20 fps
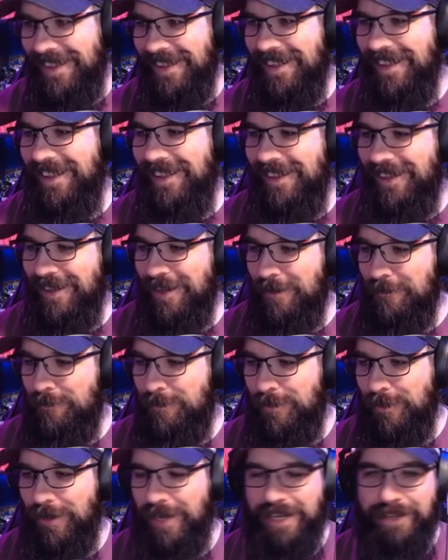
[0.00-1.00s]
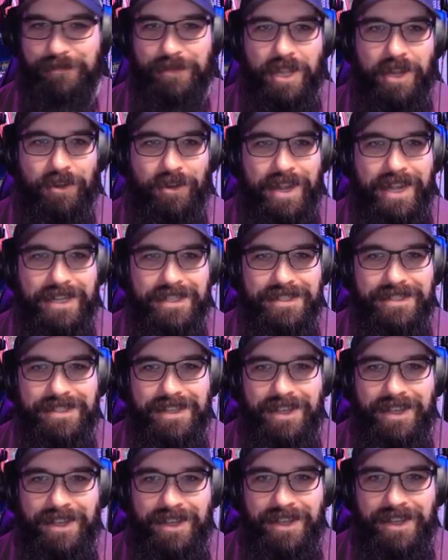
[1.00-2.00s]
Oh, boy. All right.
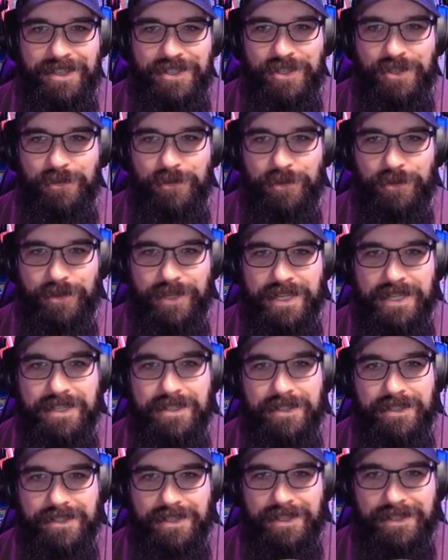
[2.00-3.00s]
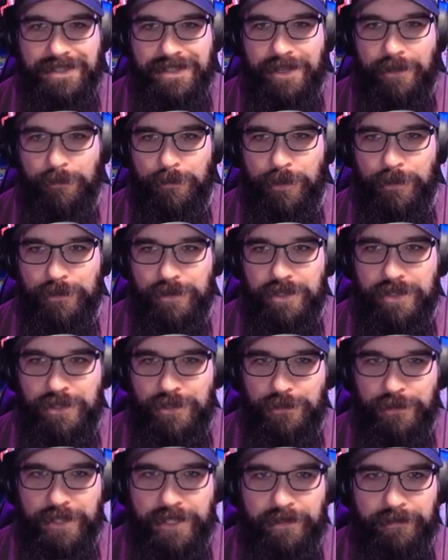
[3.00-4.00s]
A schooner is a sailboat,
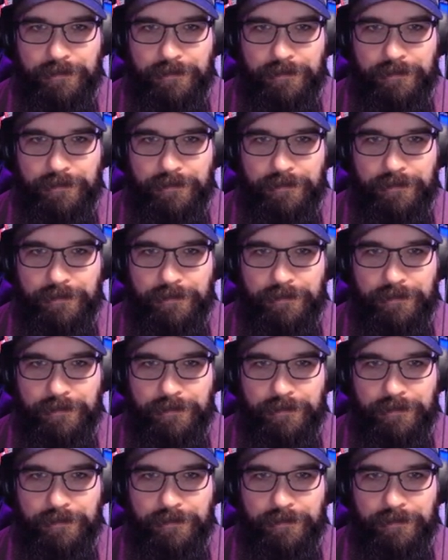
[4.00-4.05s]
Dooley.